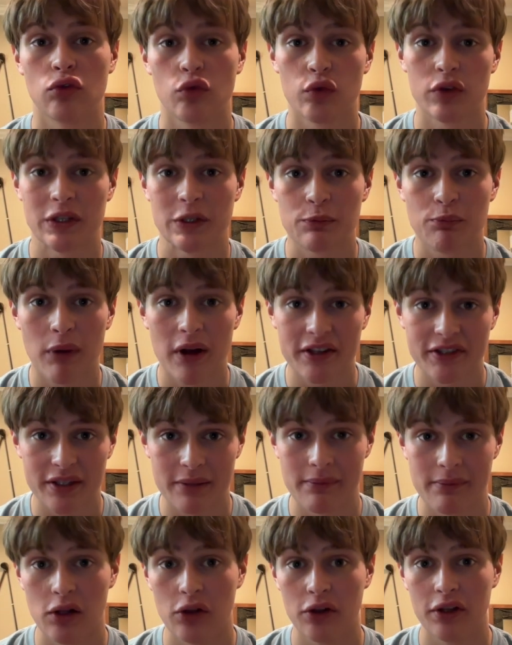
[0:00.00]

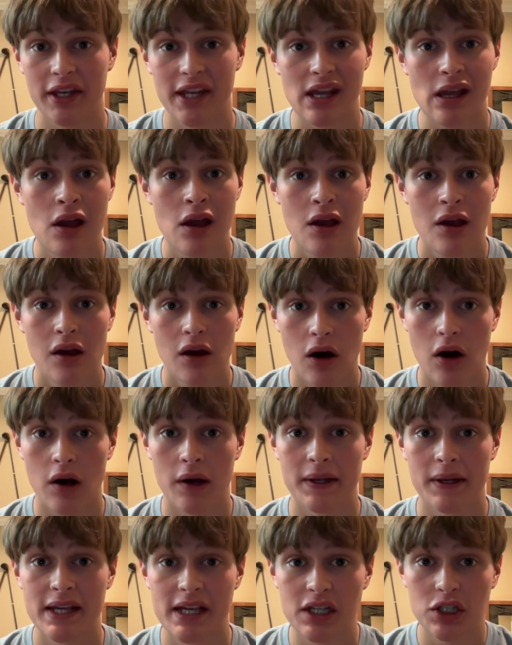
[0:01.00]
responsibility
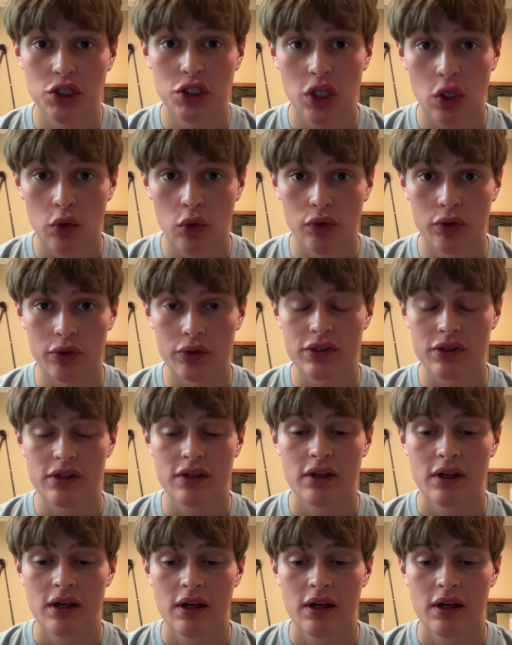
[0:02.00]
on his shoulders.